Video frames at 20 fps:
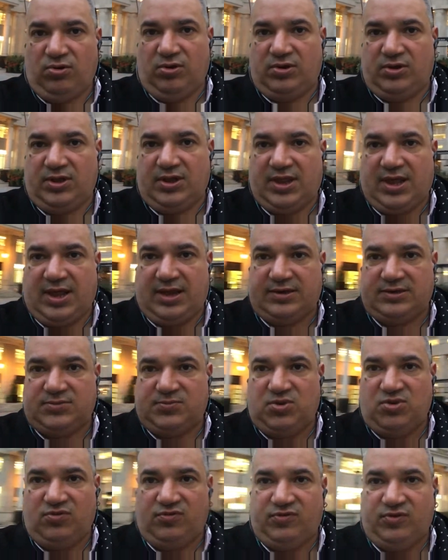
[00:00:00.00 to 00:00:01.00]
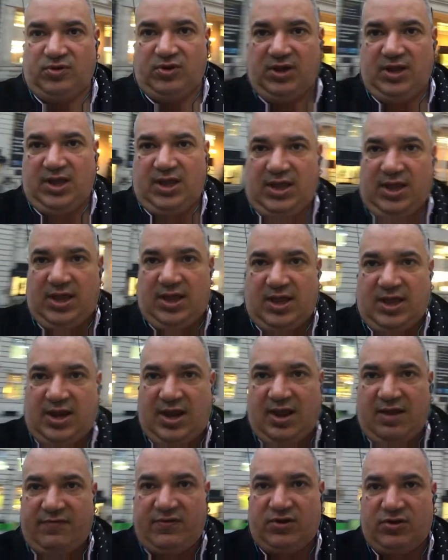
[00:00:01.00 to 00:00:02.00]
Look at that, it's beautiful. And
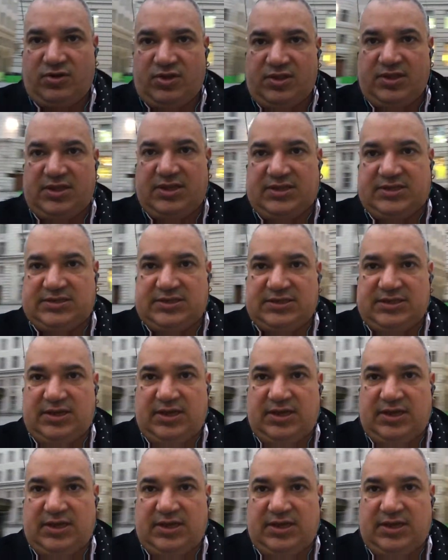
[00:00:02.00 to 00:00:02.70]
have a look at this.